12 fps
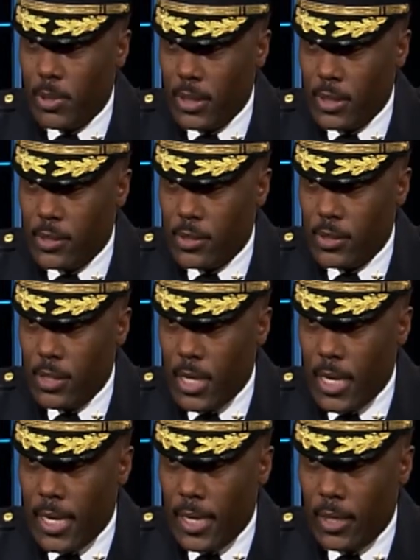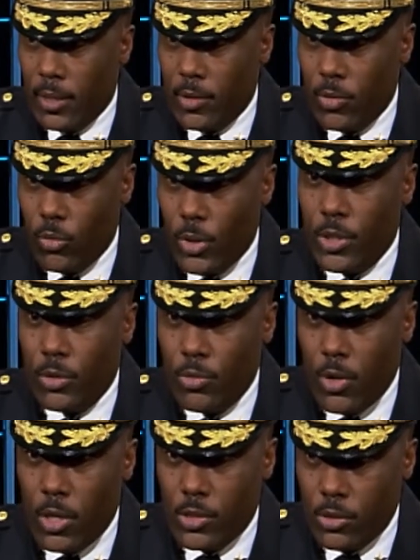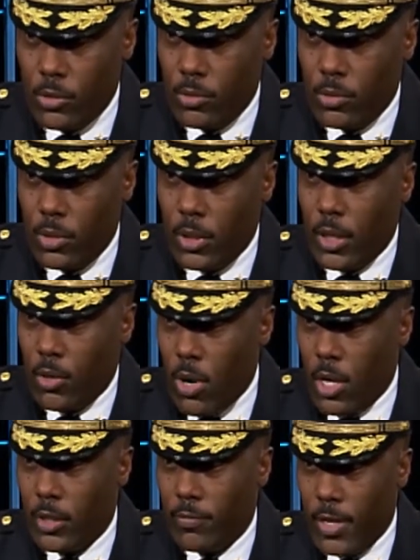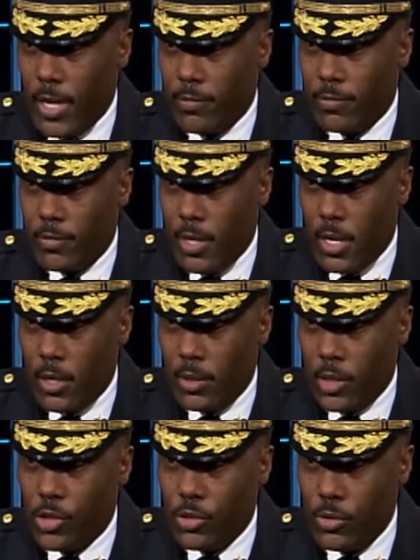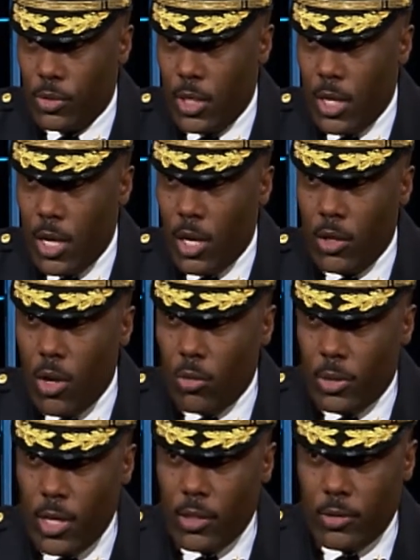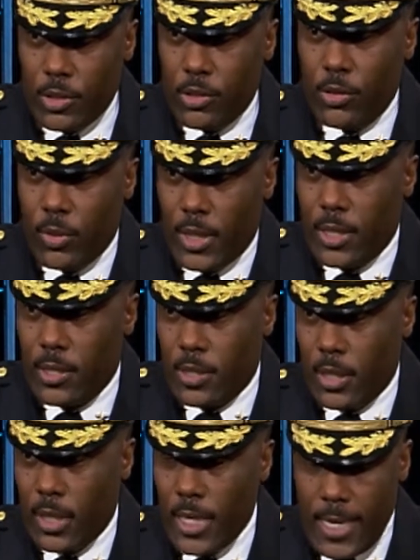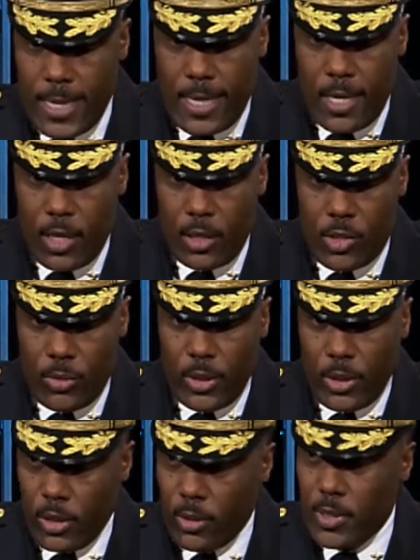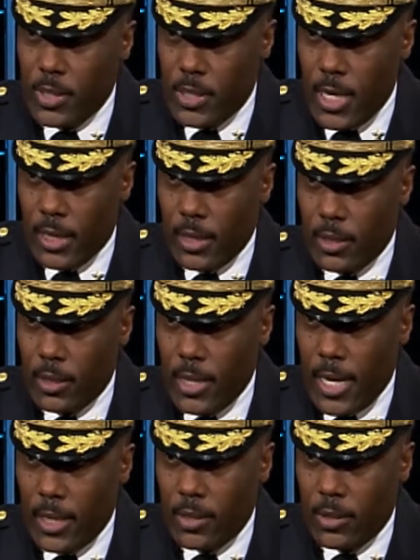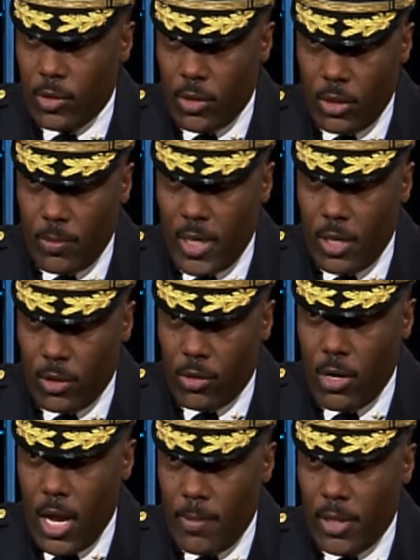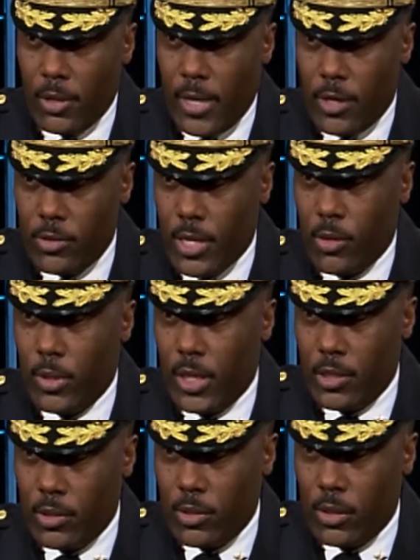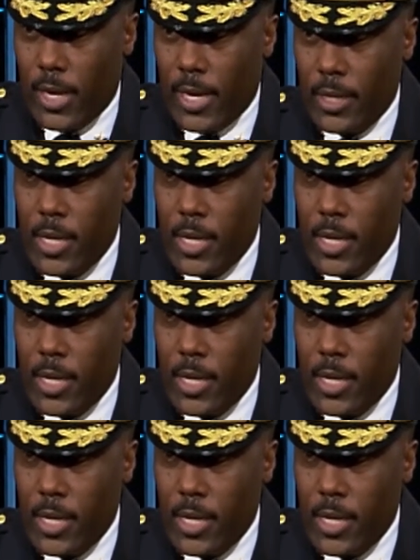police, and we do also look at quality of life issues along with other issues within the city, because we're in an urban setting that there are going to be other crime indicators that we need to look at.